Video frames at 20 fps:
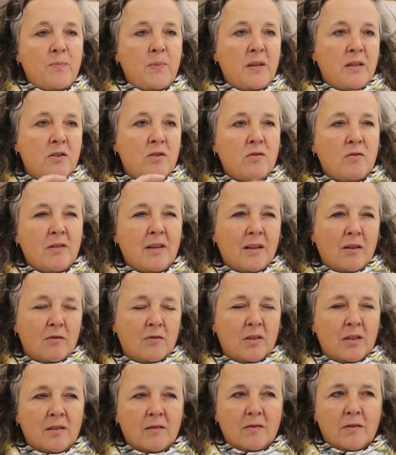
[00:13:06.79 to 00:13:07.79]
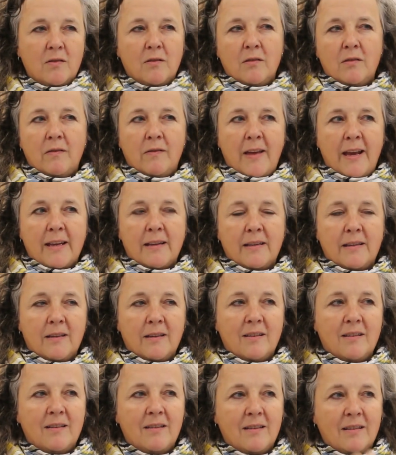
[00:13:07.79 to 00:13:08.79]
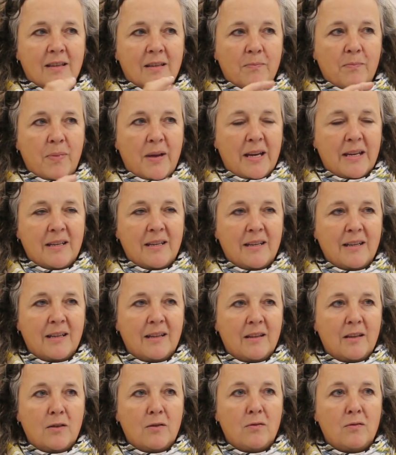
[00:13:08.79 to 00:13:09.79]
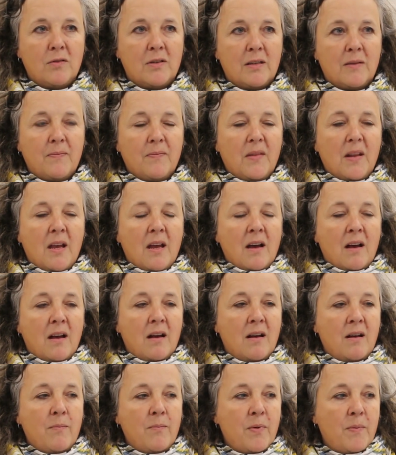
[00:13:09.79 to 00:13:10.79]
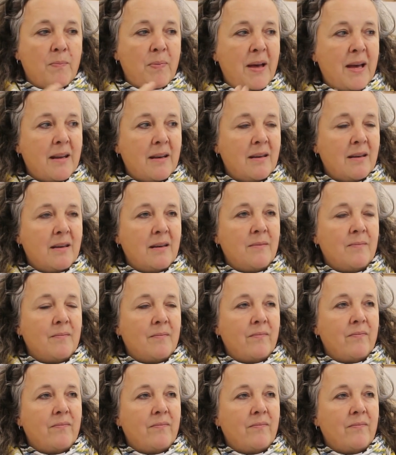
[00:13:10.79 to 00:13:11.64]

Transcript: been doing lots of sort of hexagons and patterning those. But pattern